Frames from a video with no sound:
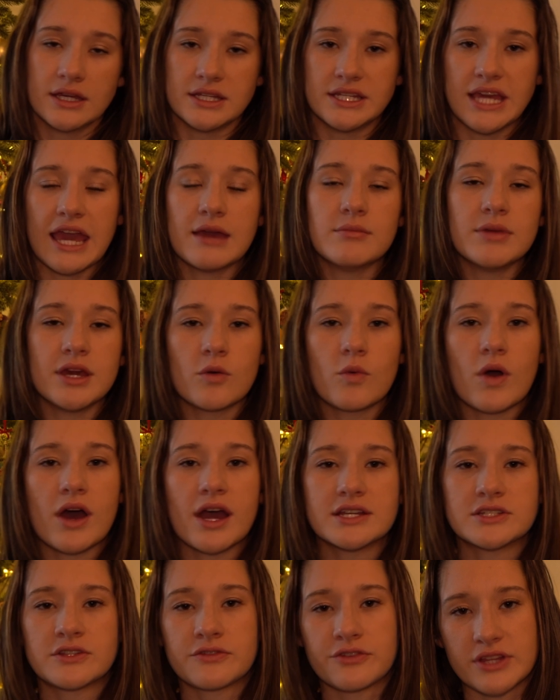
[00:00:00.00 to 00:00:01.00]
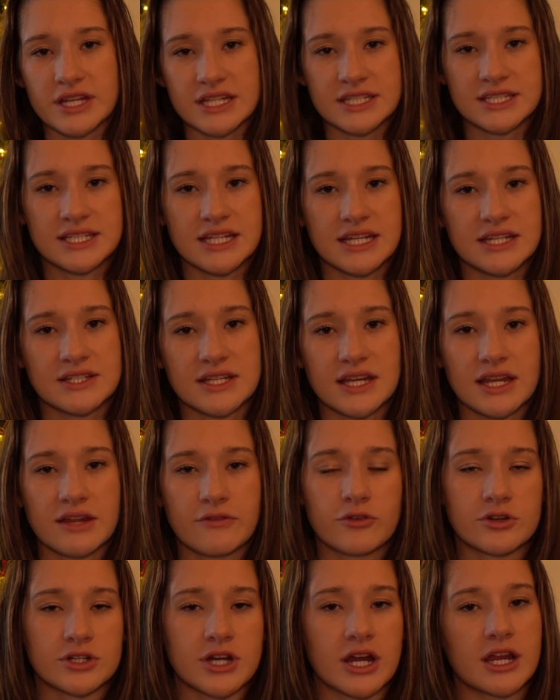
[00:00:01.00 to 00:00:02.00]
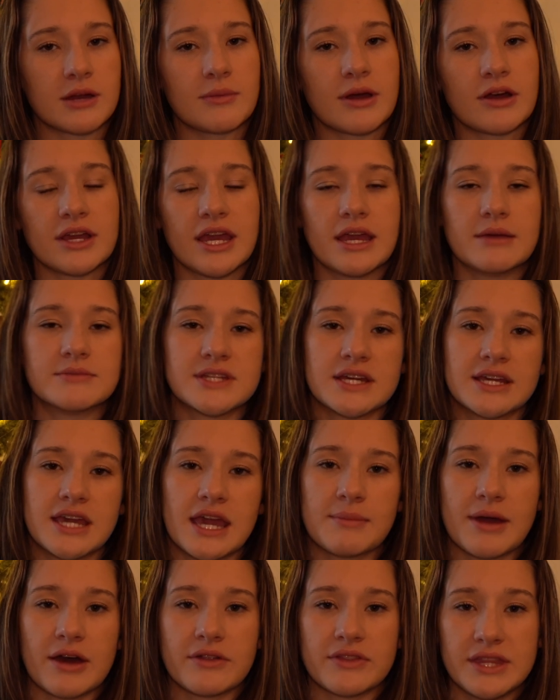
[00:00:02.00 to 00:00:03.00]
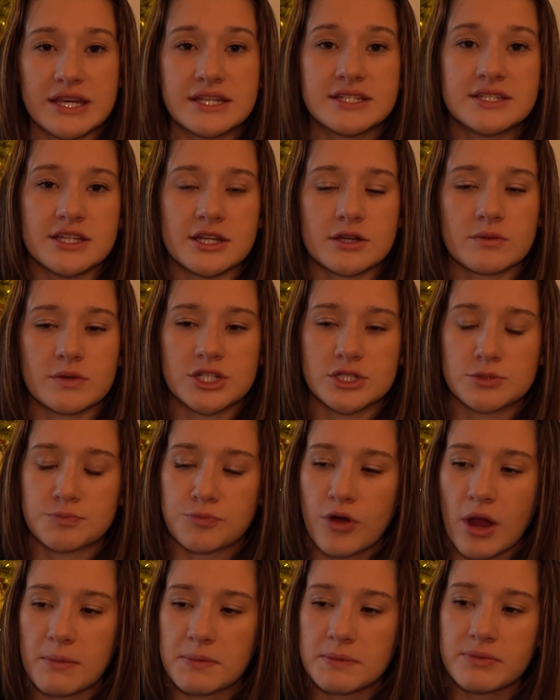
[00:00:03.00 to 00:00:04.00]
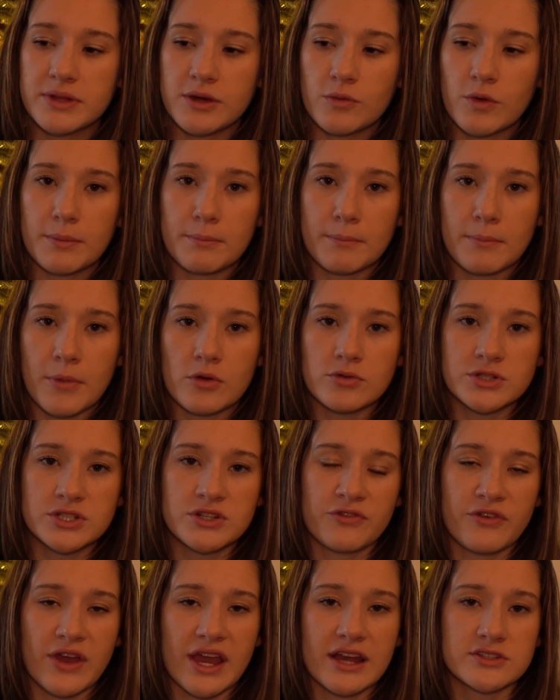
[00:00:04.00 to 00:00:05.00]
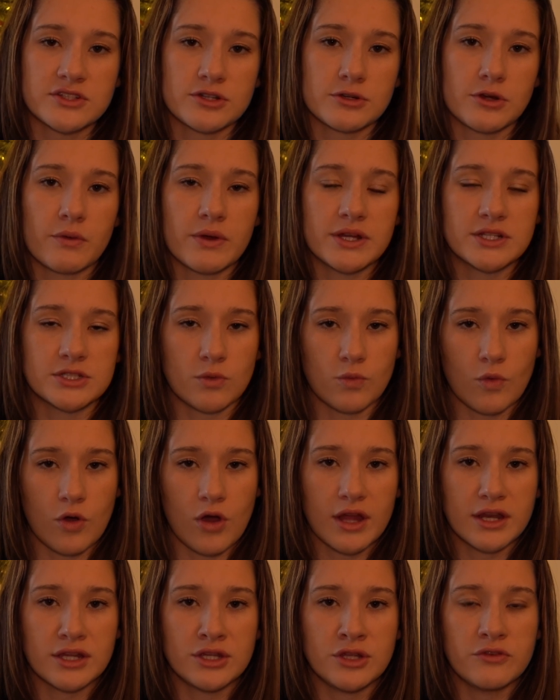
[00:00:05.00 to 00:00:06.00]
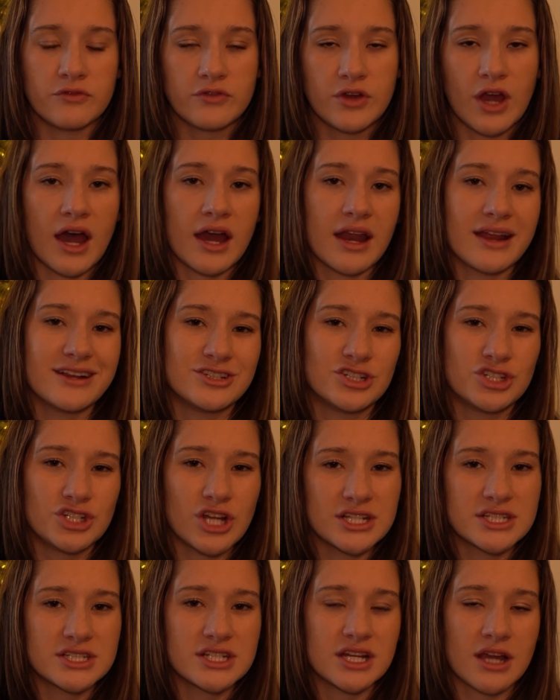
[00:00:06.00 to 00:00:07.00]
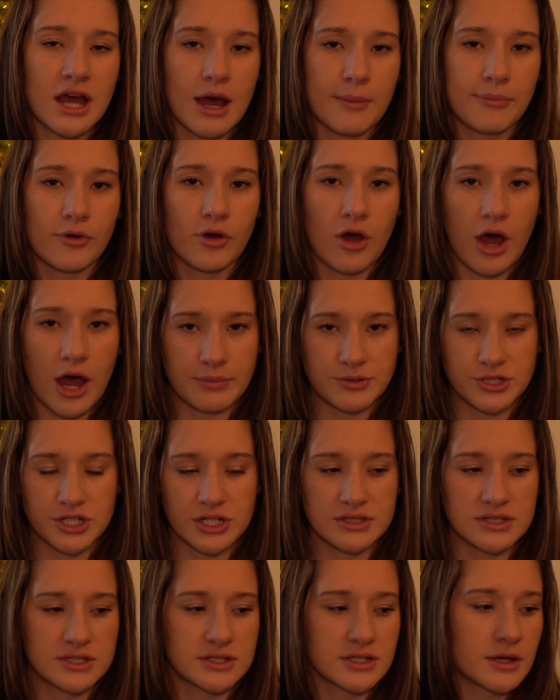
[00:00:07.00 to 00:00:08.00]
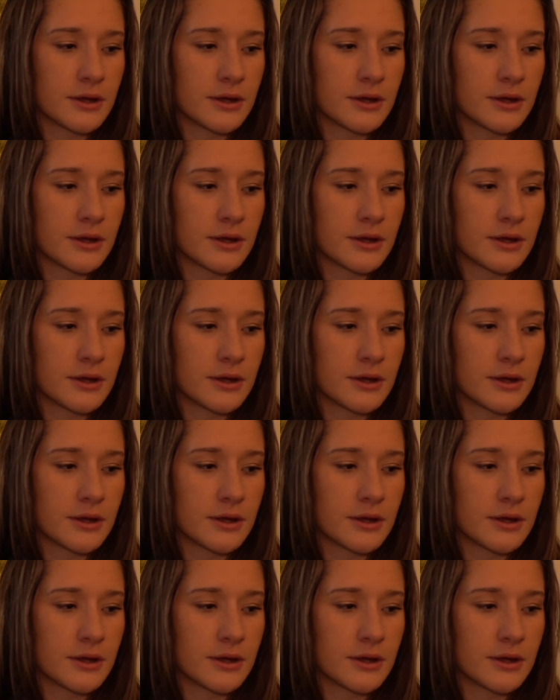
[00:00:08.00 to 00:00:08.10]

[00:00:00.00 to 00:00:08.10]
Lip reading: Gaming wise for this season, if we're talking about games that came out this year, which is probably what most fans are going to want, you've got just a couple options.